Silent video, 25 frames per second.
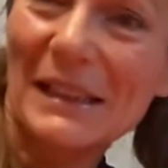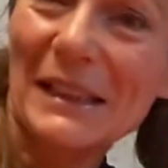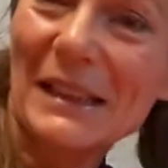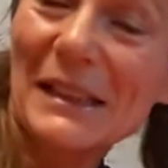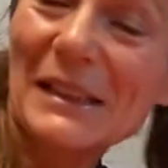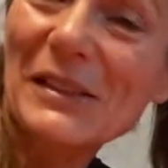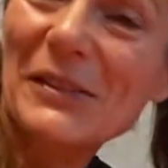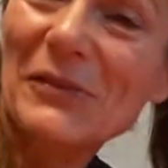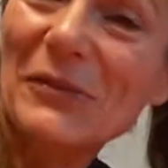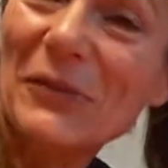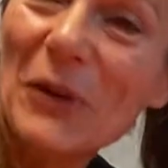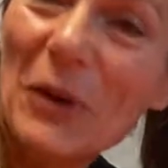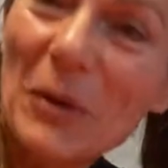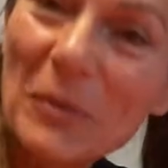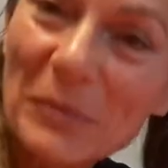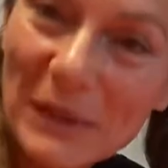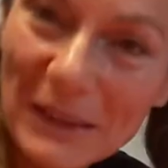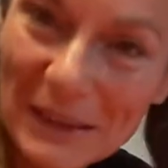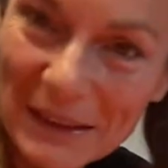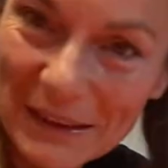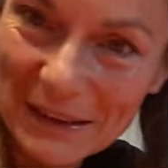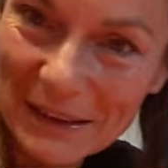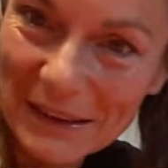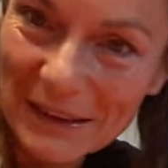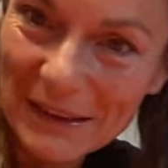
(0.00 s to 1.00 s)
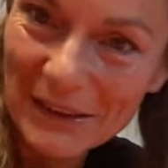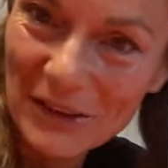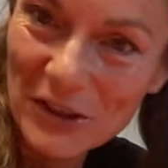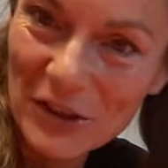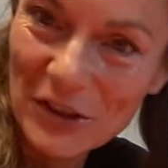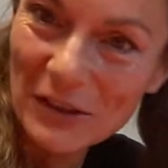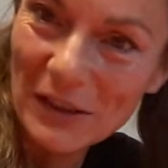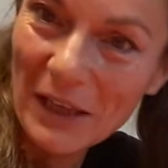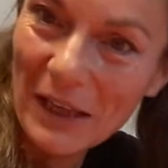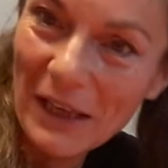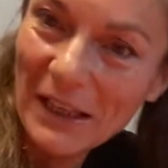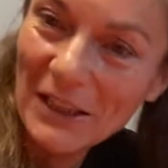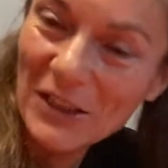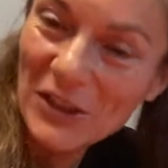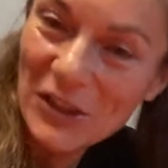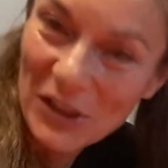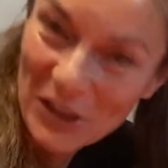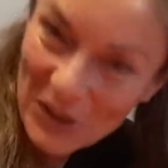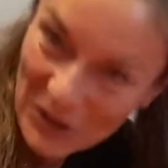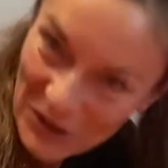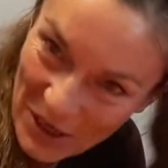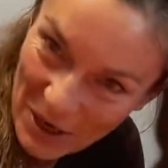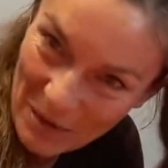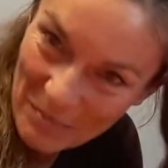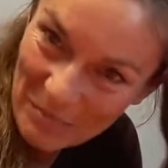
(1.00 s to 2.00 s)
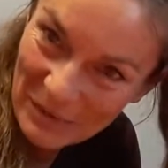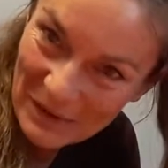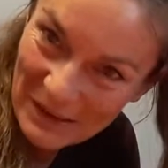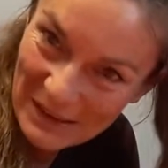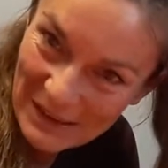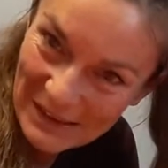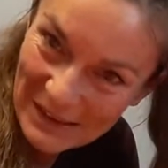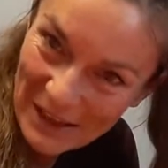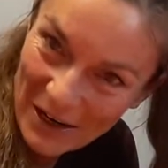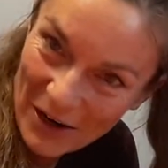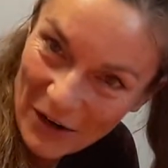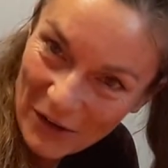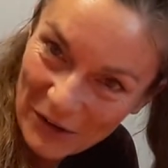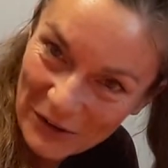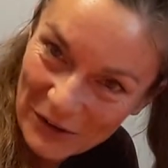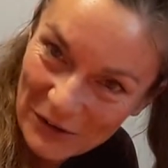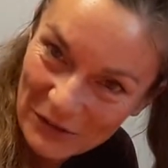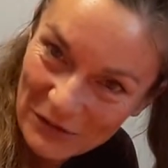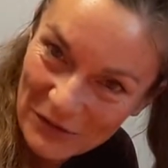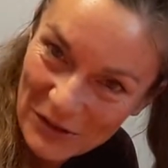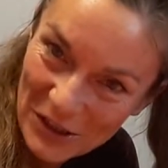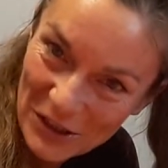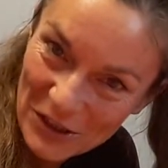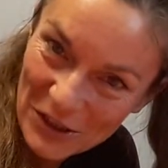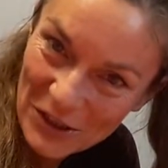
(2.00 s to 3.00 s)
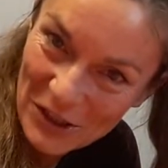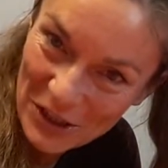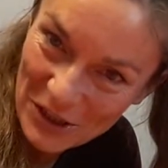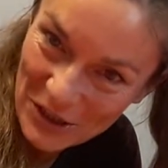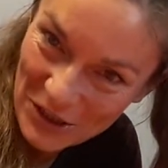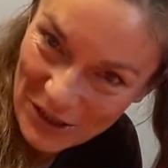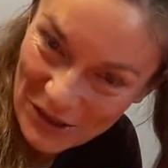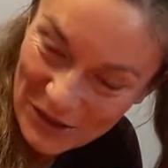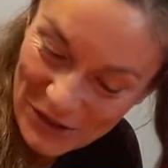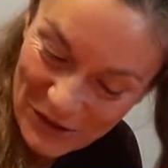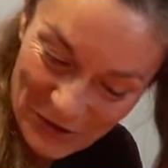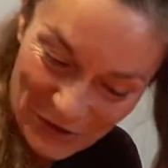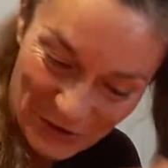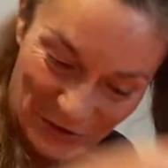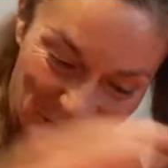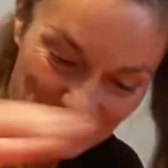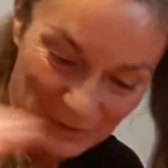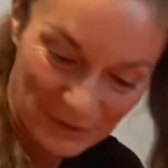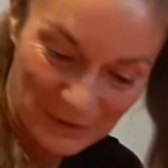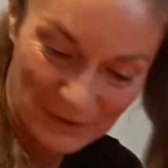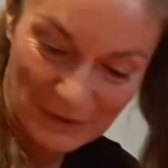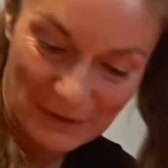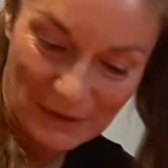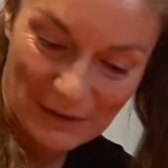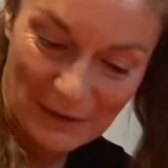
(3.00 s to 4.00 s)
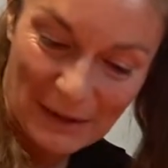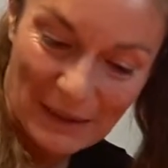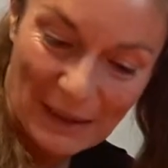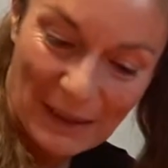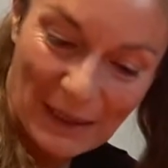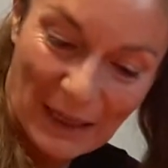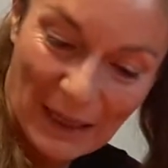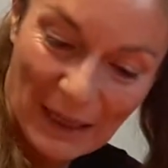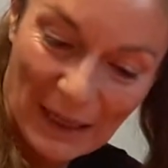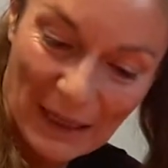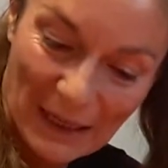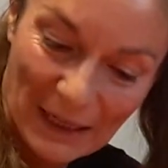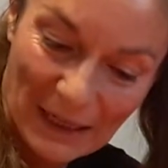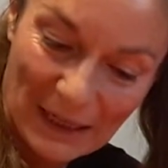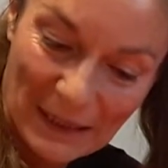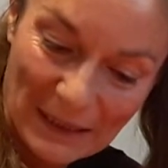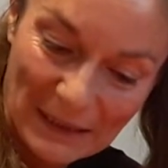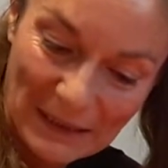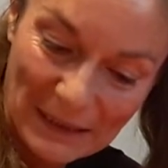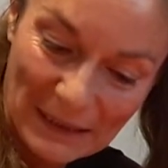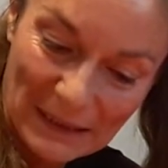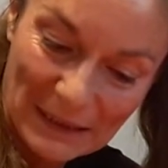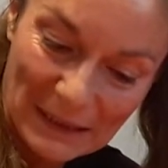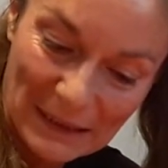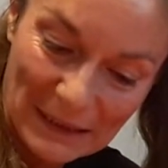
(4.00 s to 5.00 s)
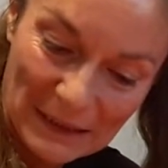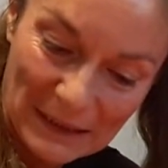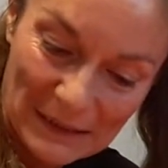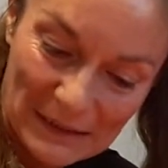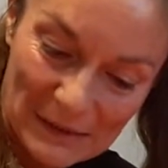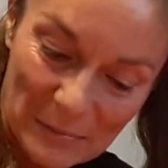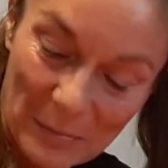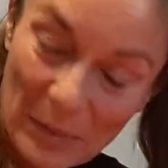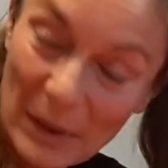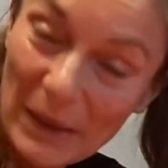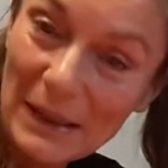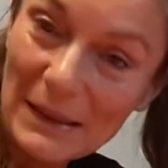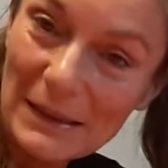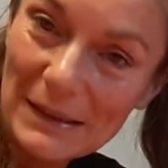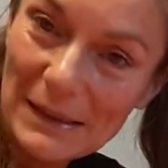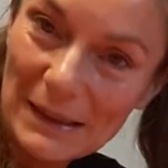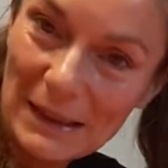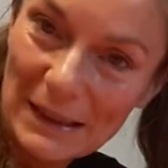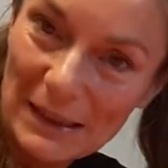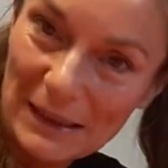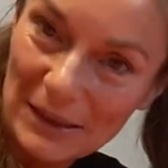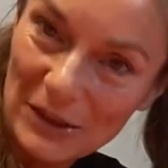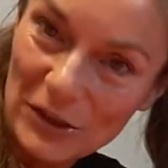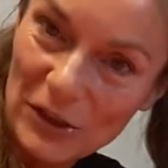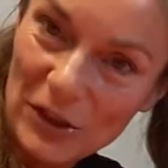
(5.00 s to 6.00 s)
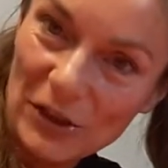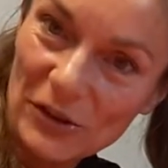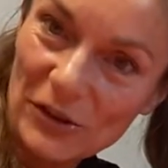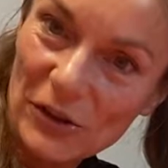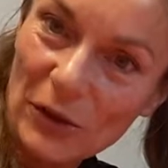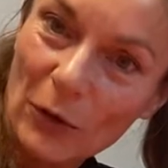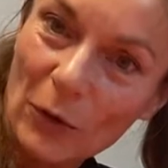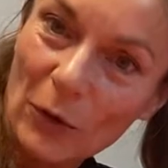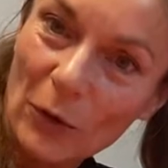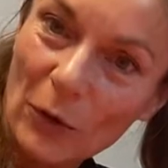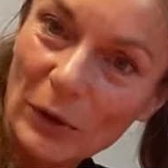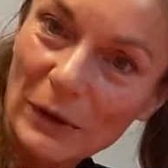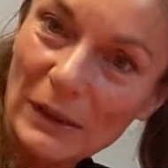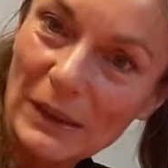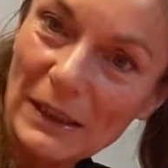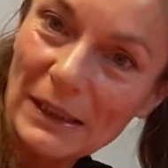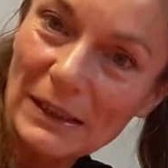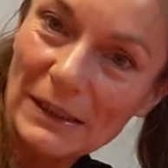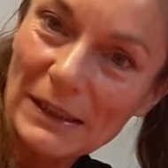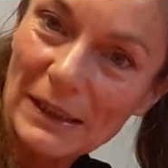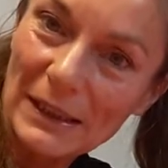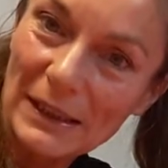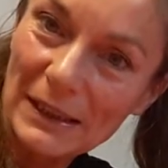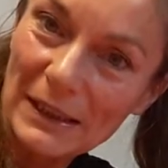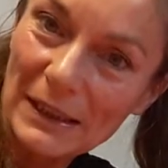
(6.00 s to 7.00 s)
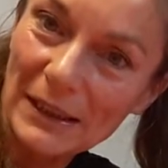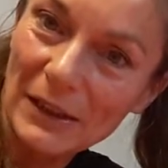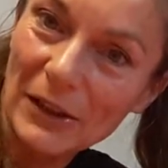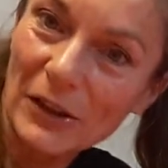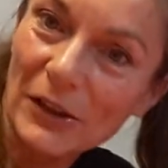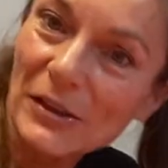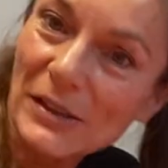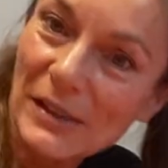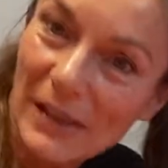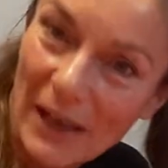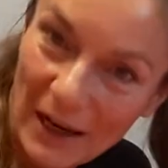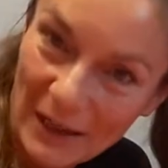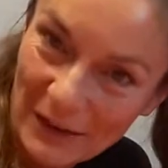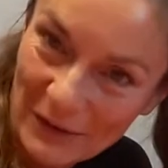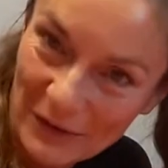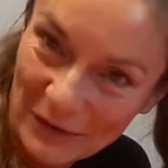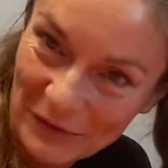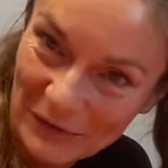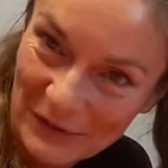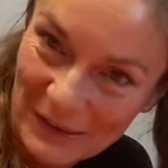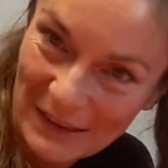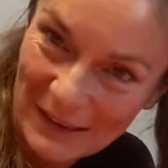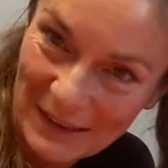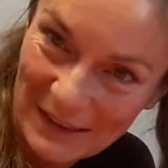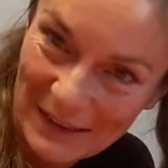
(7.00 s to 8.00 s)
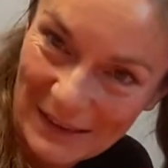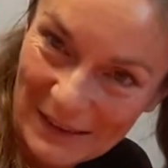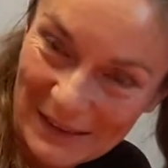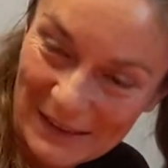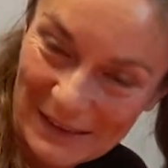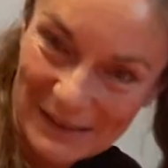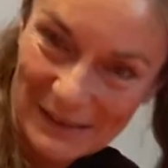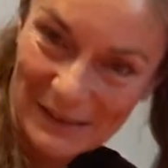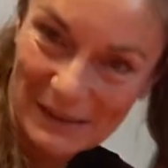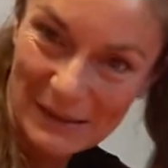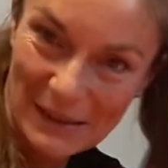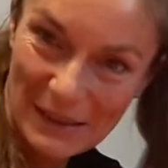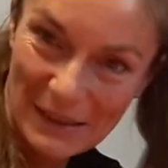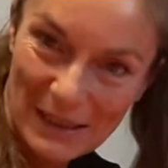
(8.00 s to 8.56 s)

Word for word: is from the ancient Japanese art of Jin Shin Jitsu, and it is basically just holding the inner side of the knees.